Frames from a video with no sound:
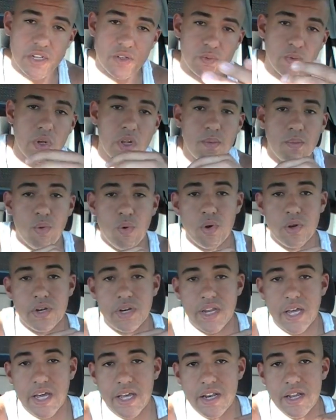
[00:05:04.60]
real
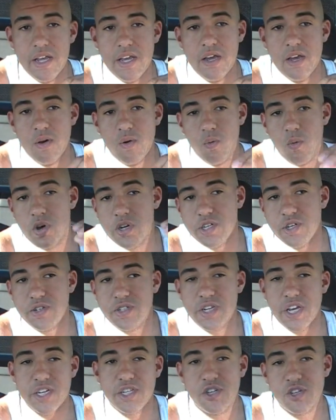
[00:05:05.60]
important that once you
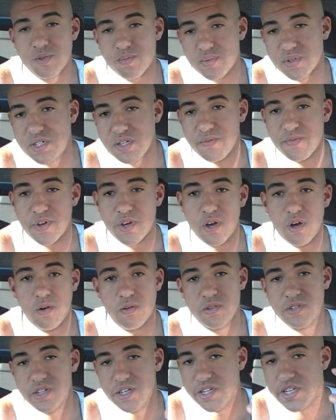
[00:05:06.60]
set your specific
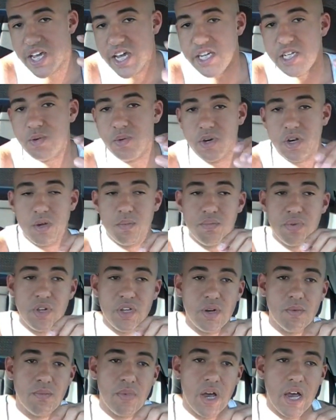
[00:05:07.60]
goals and the date you want to
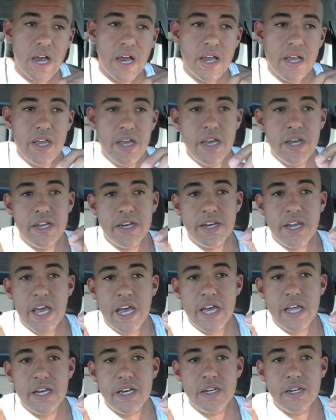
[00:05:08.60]
complete them by,
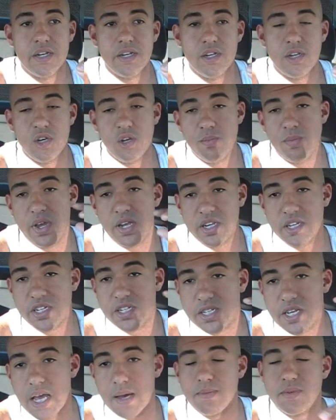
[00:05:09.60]
that you make the
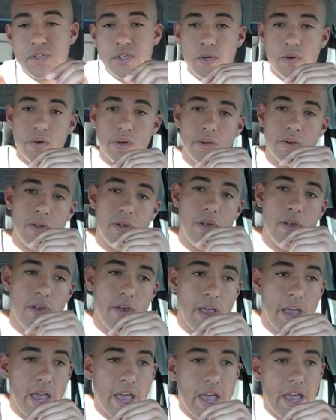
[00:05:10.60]
steps to
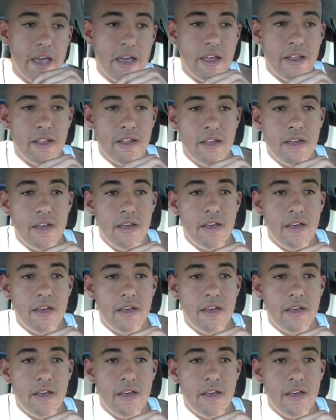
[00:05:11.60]
it.